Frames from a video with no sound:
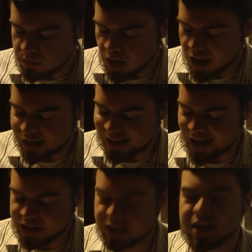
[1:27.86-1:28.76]
on
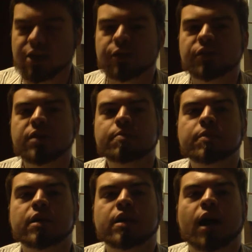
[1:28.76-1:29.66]
Kathy Garrettson.
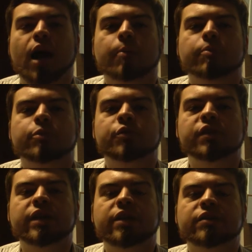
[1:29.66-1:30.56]

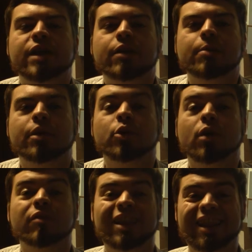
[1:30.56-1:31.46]
She is now a mother
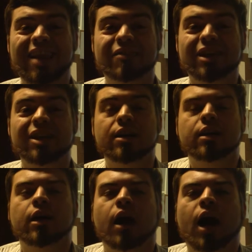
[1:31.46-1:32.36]
of 11
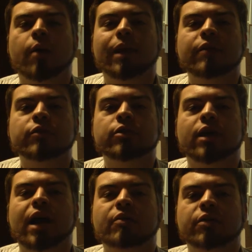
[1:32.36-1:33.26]
after
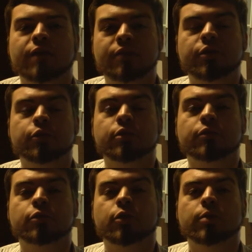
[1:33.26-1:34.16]
having 5 children
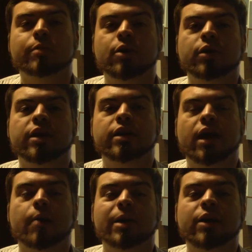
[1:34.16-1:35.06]
of her own and marrying
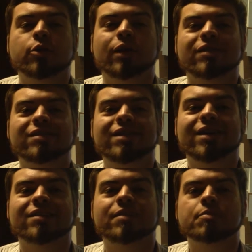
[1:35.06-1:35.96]
a man who has
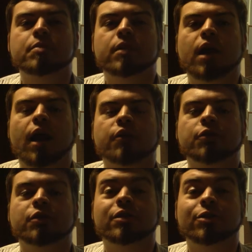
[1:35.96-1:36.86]
6. So
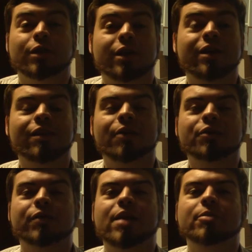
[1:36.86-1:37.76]
she clearly loves
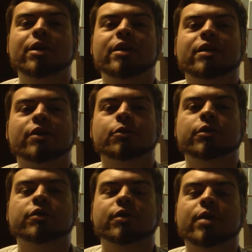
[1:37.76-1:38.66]
family and
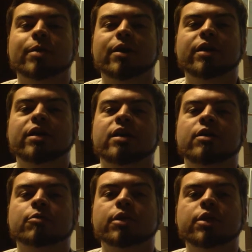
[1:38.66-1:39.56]
told us a lot about it.
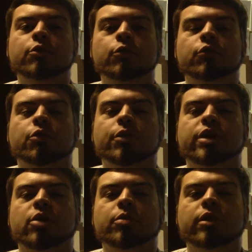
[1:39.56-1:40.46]
Really a cool story
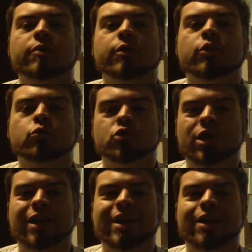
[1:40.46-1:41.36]
and hope a lot of folks will
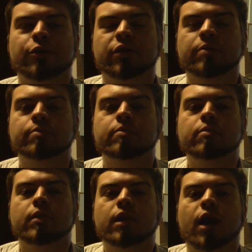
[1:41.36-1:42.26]
check it out.
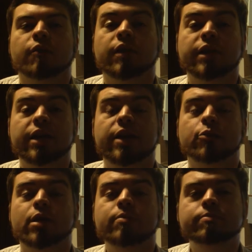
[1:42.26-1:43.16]
Finally on A1,